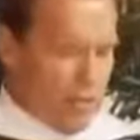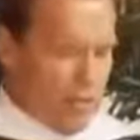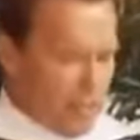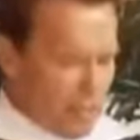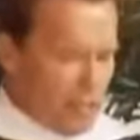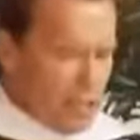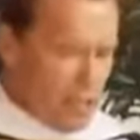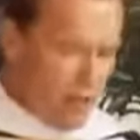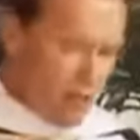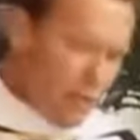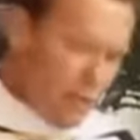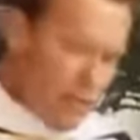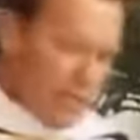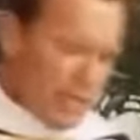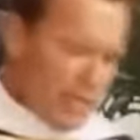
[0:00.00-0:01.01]
This is going to
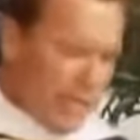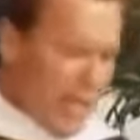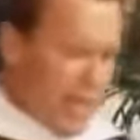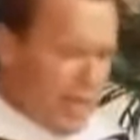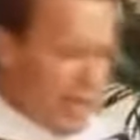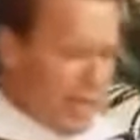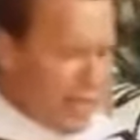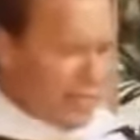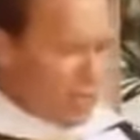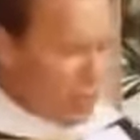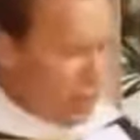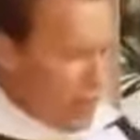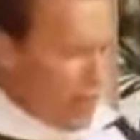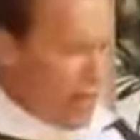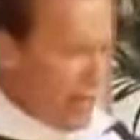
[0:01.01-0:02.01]
be exciting, it's a
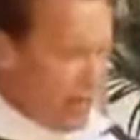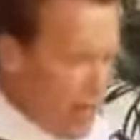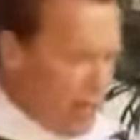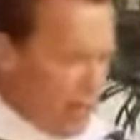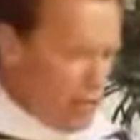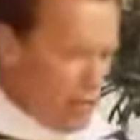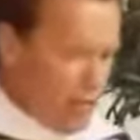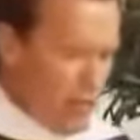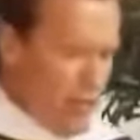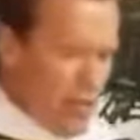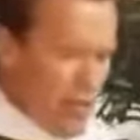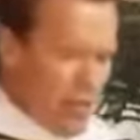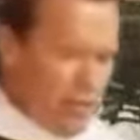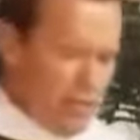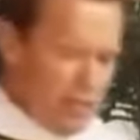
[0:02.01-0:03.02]
great adventure,
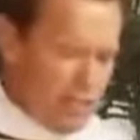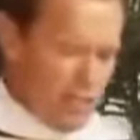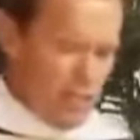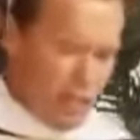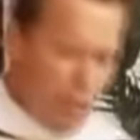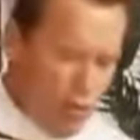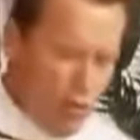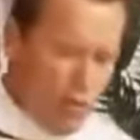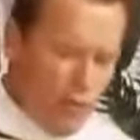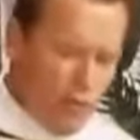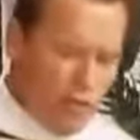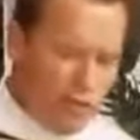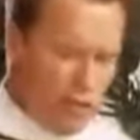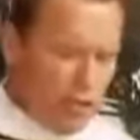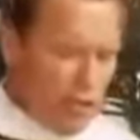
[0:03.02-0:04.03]
and this is a new
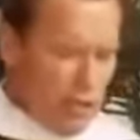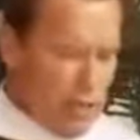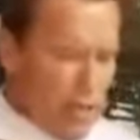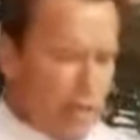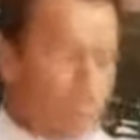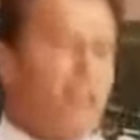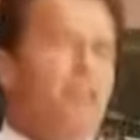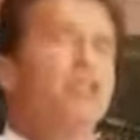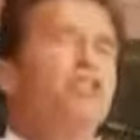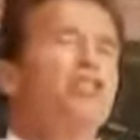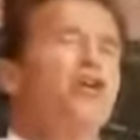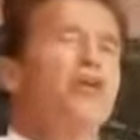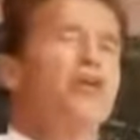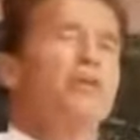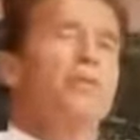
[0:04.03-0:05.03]
phase in your life. This is
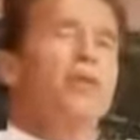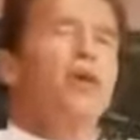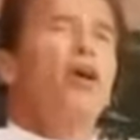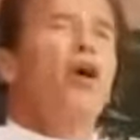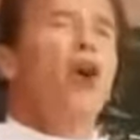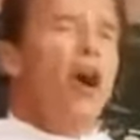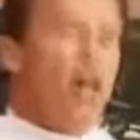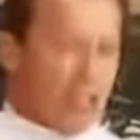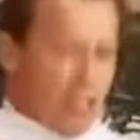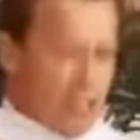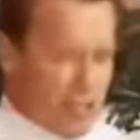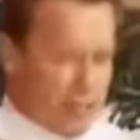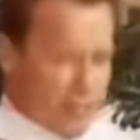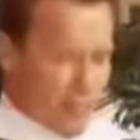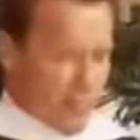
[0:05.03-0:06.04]
going to be
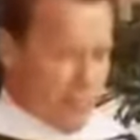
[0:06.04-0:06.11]
awesome.